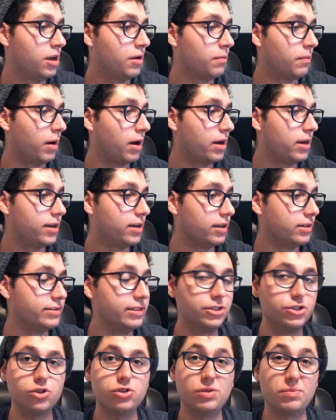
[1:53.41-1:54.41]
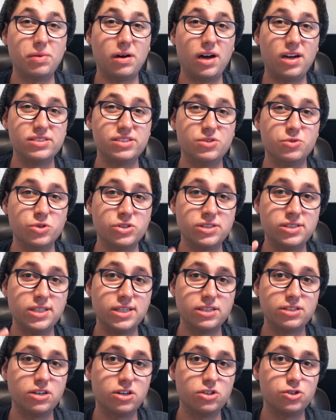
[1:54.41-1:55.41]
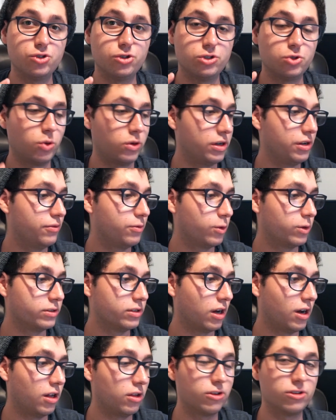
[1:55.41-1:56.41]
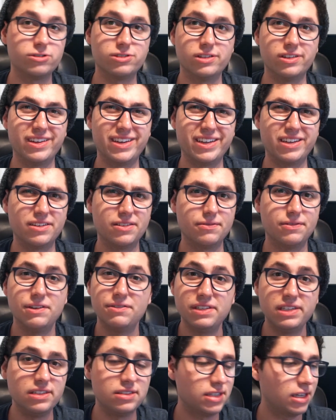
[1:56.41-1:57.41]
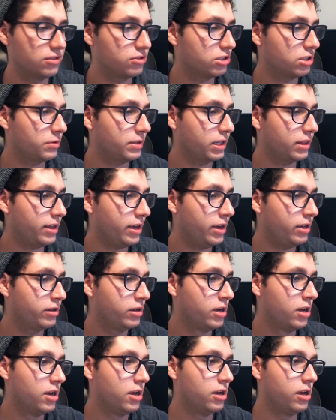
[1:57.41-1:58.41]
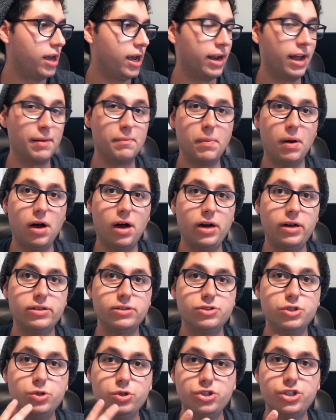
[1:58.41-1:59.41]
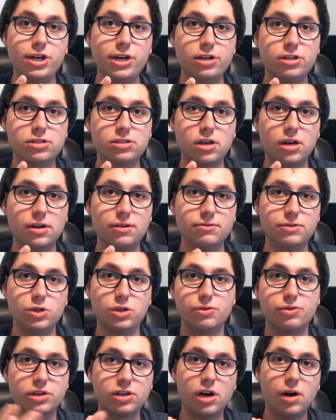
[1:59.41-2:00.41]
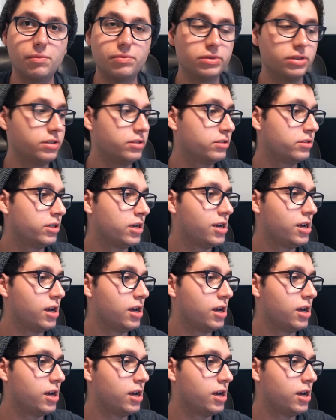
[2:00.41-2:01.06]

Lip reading: My initial deposit was $624 and like 15 cents or something like that. And I bought two shares of two different companies.